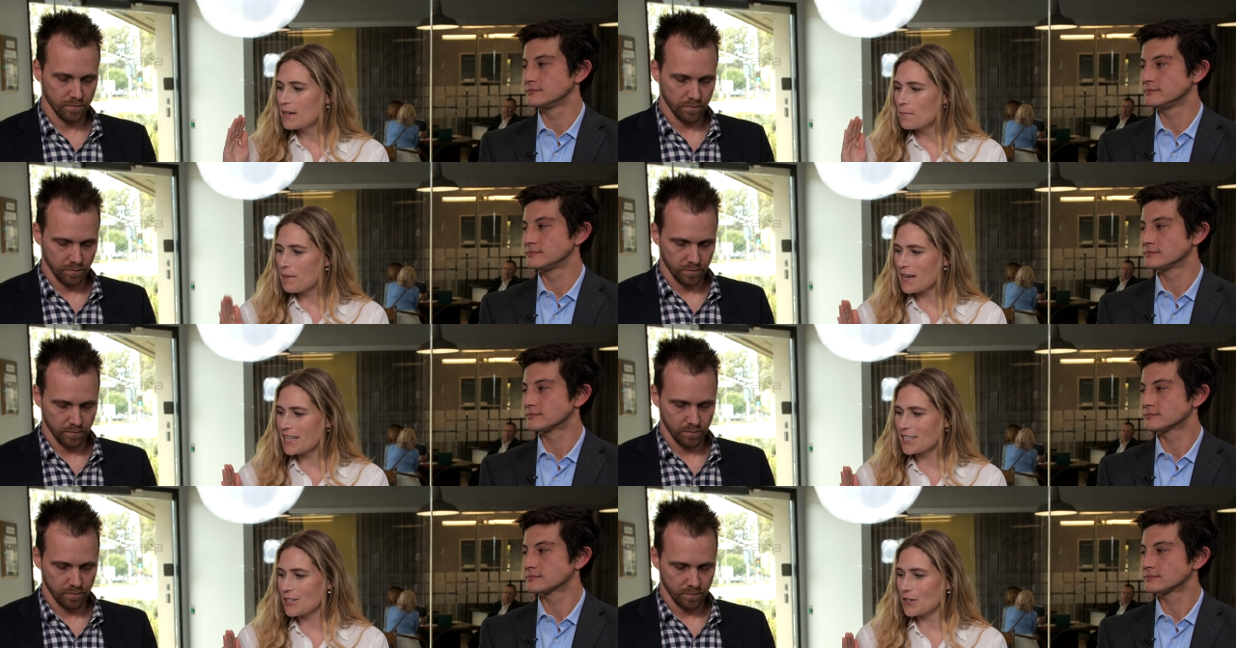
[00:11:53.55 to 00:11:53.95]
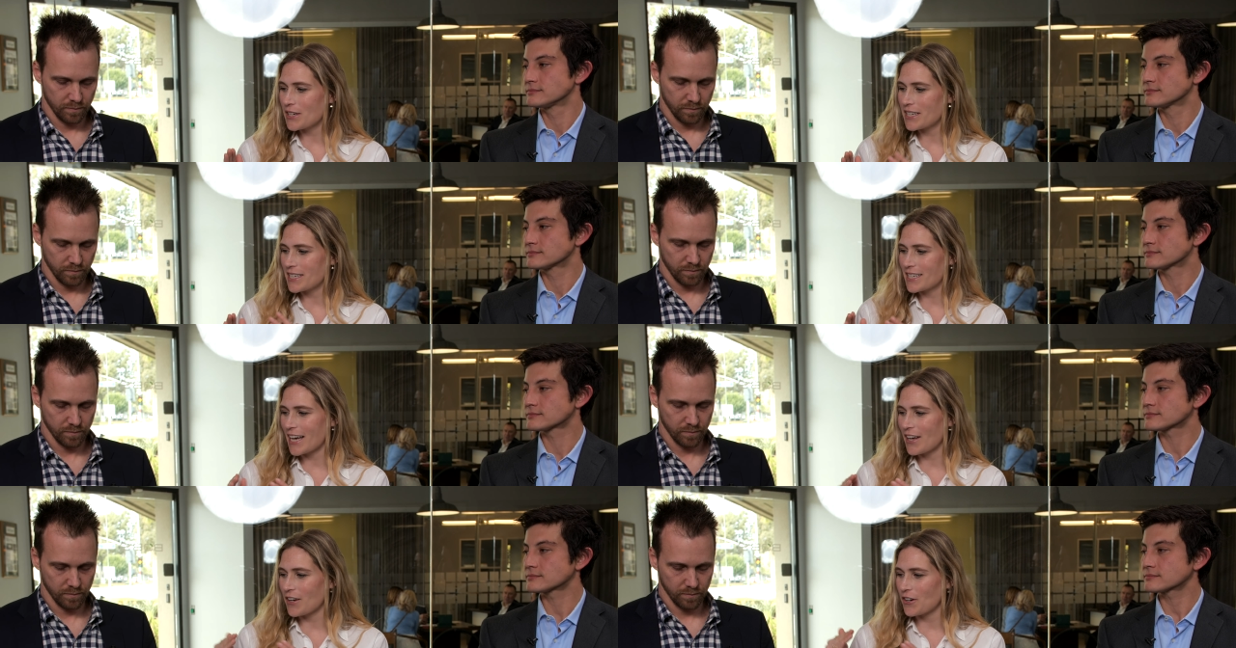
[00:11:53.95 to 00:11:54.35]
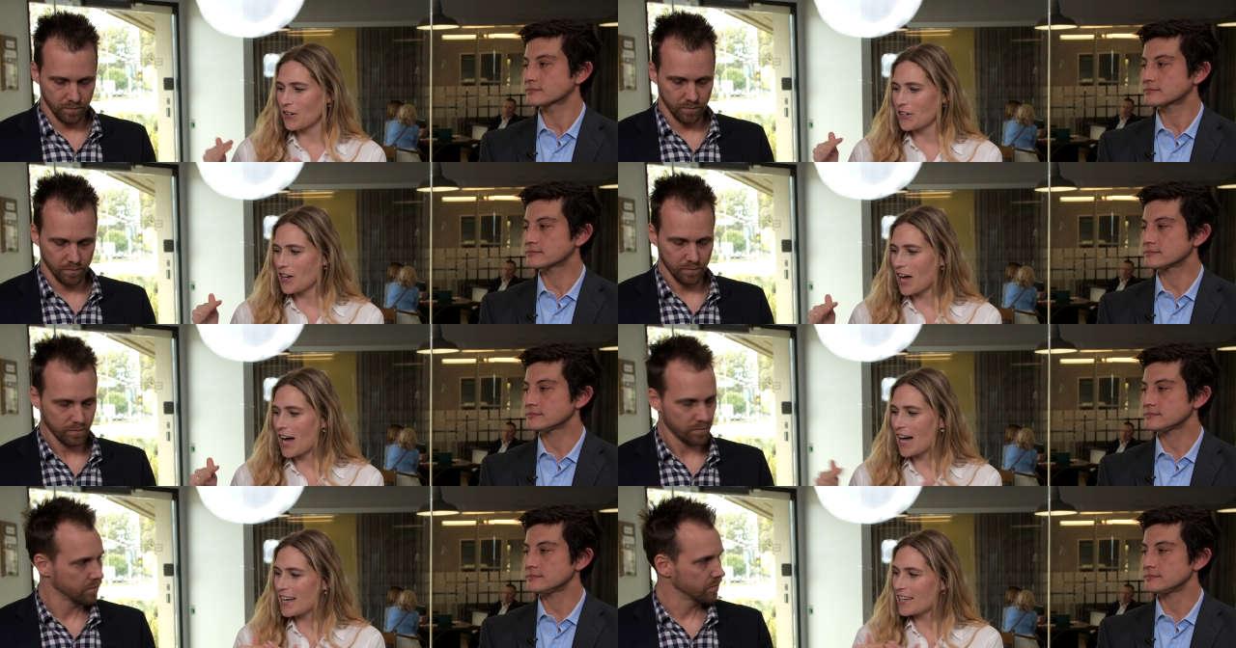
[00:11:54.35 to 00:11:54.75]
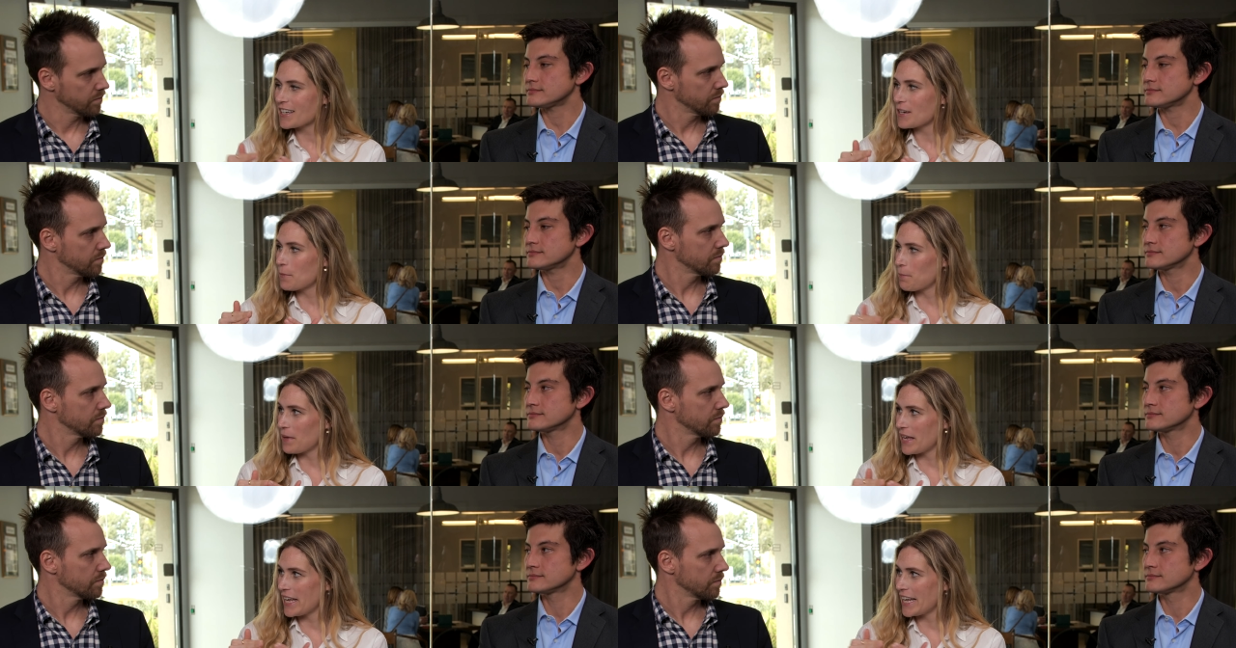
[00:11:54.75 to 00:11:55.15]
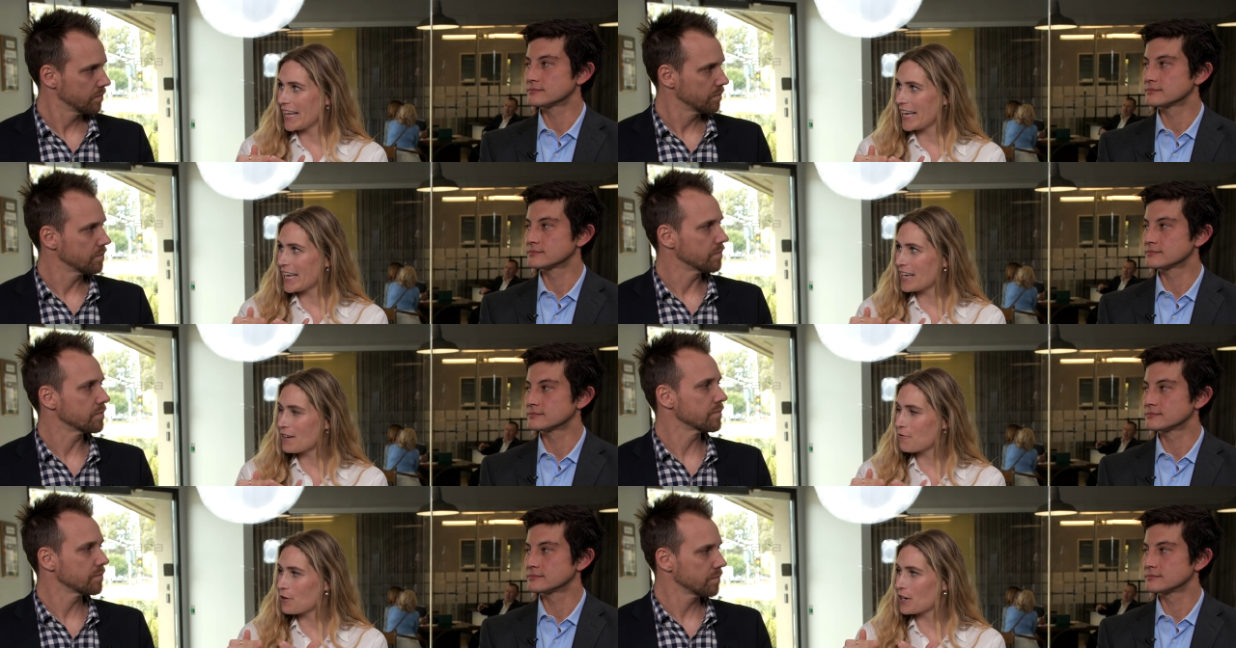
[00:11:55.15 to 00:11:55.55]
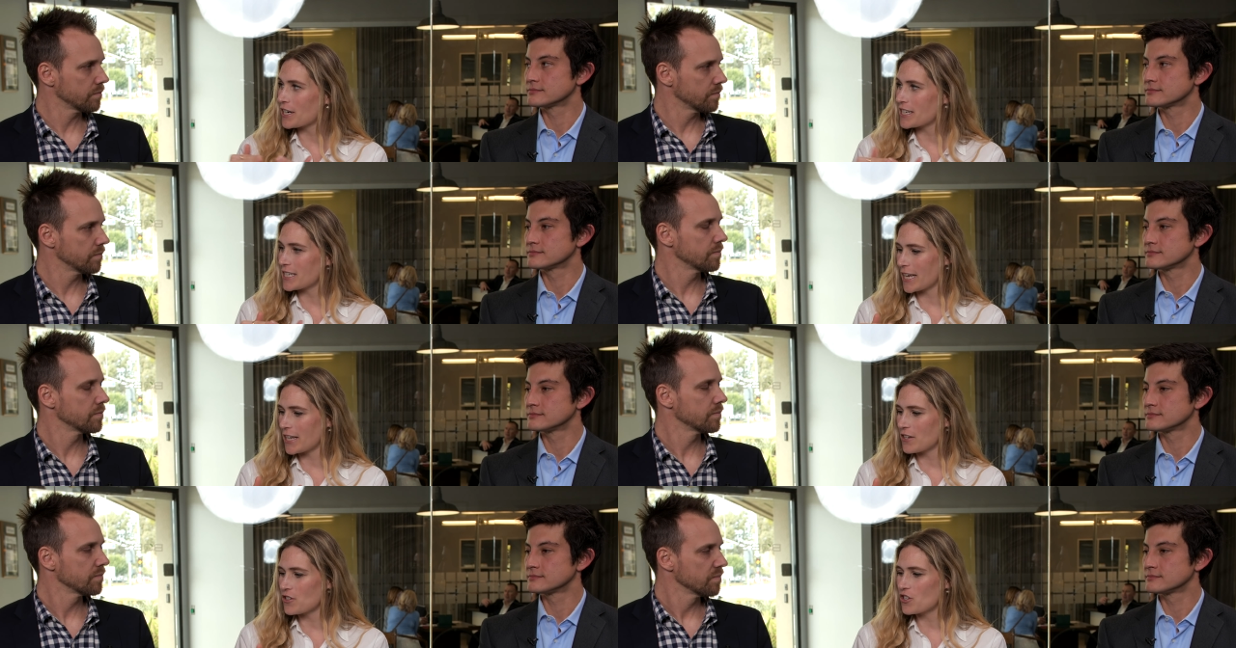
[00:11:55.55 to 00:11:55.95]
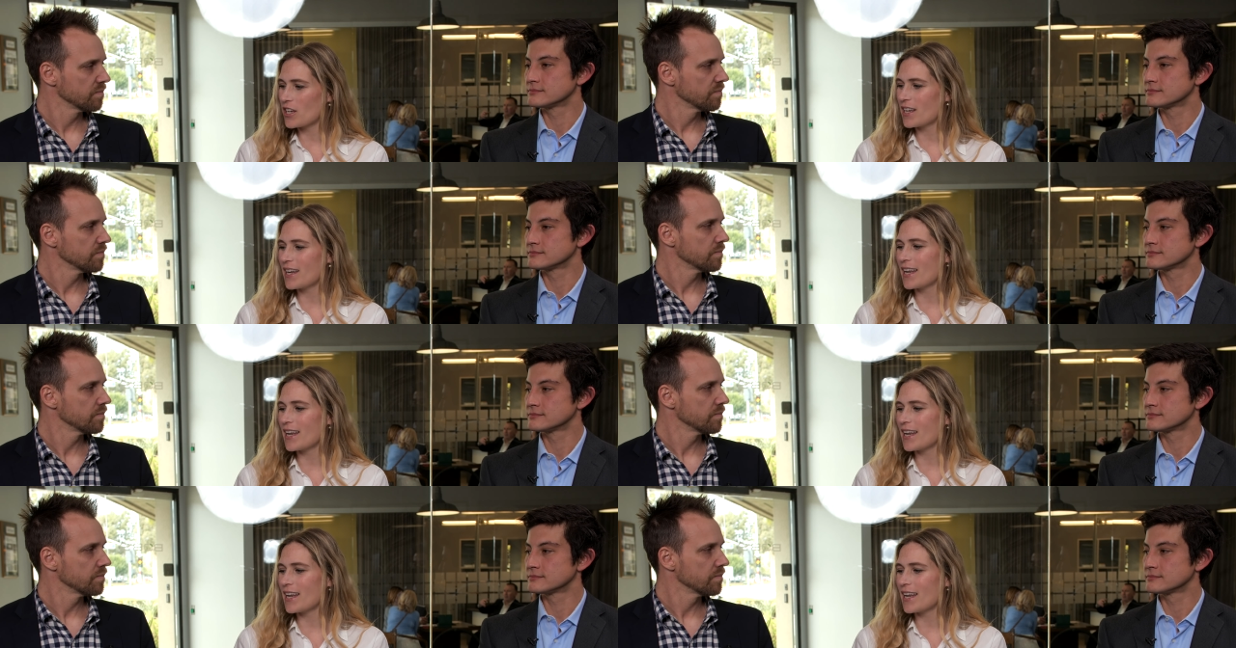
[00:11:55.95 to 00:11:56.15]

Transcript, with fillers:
Speaker 1: bezel and dial are not competing mm -hmm. for mm-hmm. attention.